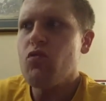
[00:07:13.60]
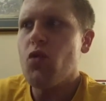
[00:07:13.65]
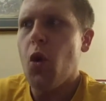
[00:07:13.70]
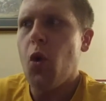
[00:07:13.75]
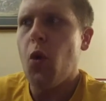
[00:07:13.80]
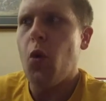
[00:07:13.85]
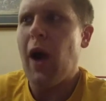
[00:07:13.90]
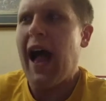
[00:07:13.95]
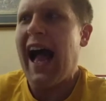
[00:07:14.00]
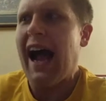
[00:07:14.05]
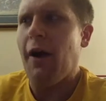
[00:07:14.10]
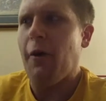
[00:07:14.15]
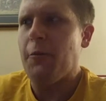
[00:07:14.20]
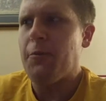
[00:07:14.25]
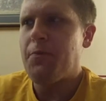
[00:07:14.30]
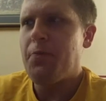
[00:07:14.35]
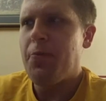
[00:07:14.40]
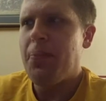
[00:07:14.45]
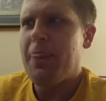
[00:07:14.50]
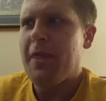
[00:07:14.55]
wow,
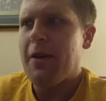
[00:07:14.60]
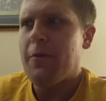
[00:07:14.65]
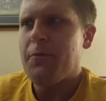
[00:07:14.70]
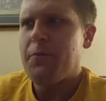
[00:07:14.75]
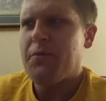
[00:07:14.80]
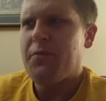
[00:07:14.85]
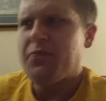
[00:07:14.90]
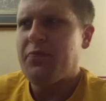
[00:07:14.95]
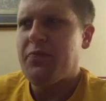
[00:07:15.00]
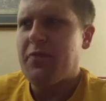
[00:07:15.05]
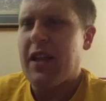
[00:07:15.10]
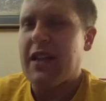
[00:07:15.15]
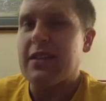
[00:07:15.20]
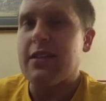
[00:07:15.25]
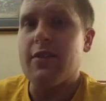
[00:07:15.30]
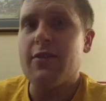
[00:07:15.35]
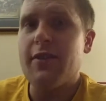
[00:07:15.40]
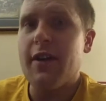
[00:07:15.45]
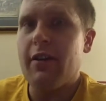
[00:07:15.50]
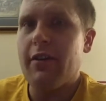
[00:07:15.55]
it's
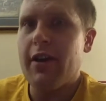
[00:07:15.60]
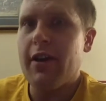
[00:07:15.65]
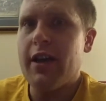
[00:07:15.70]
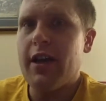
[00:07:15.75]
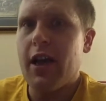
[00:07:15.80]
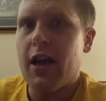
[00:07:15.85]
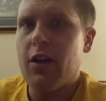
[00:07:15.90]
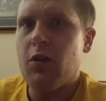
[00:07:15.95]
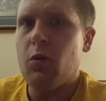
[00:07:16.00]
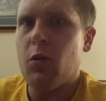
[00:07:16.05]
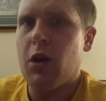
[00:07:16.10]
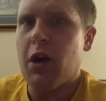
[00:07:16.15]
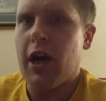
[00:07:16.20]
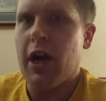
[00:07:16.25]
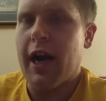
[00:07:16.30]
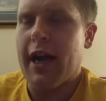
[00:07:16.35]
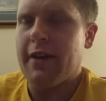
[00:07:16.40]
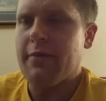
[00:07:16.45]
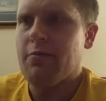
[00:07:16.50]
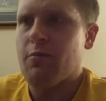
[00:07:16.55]
a very young
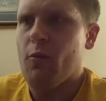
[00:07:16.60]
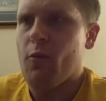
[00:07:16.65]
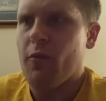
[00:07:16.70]
wine,